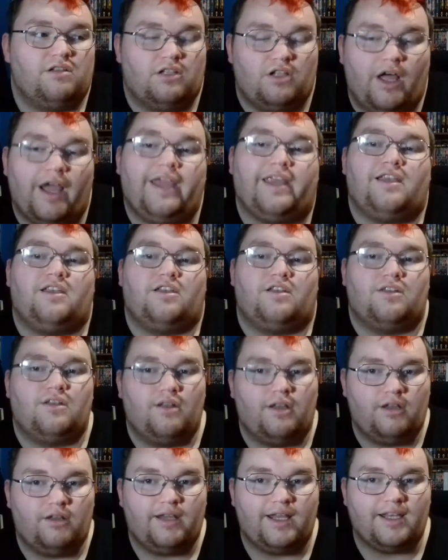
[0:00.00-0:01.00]
liked
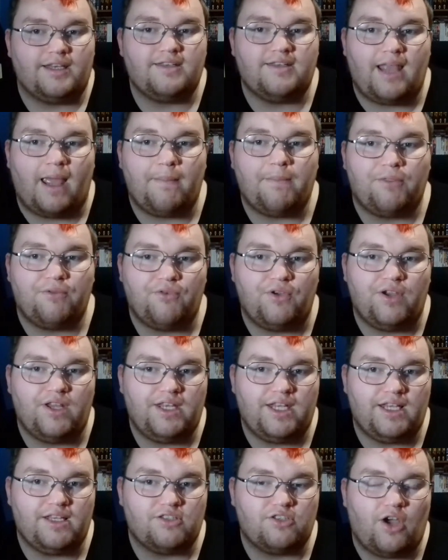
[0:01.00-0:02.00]
the in-depth
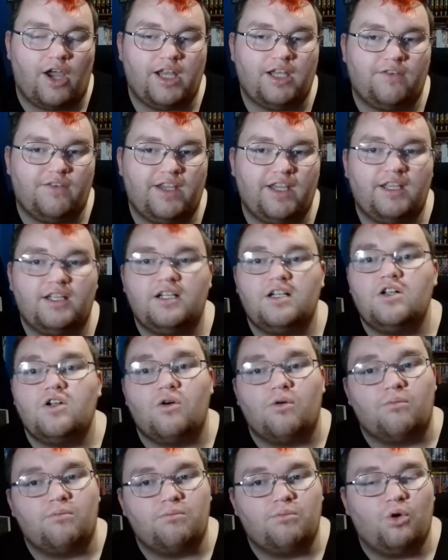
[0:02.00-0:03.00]
3D side of it
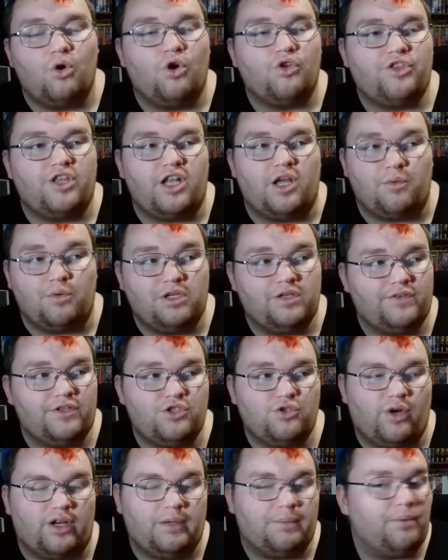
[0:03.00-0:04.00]
more than I would have
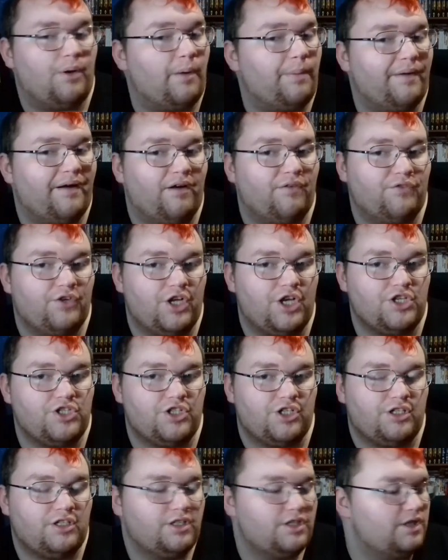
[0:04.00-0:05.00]
enjoyed a pop-out
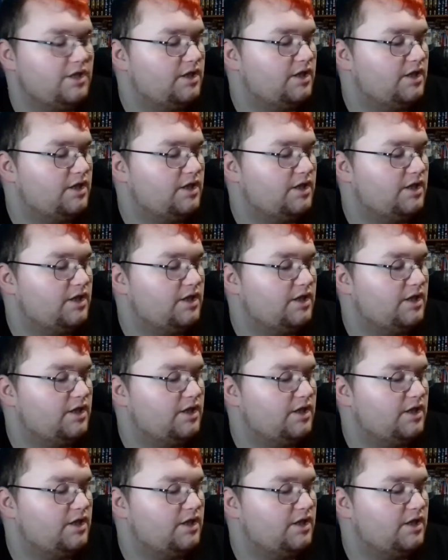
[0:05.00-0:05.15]
version.